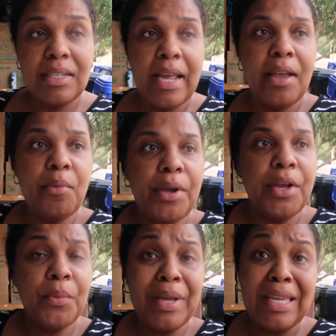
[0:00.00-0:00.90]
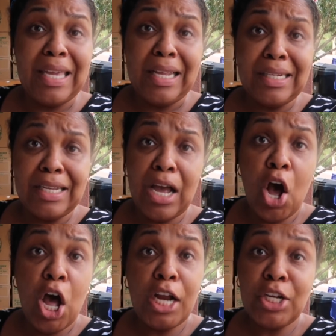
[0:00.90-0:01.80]
today where we get
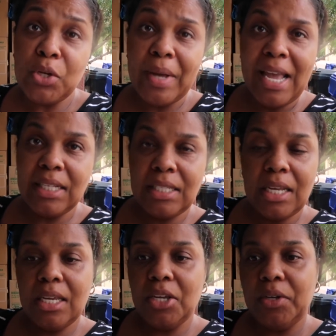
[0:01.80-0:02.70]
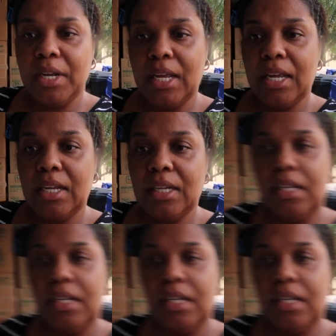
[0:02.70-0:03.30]
our new AC unit,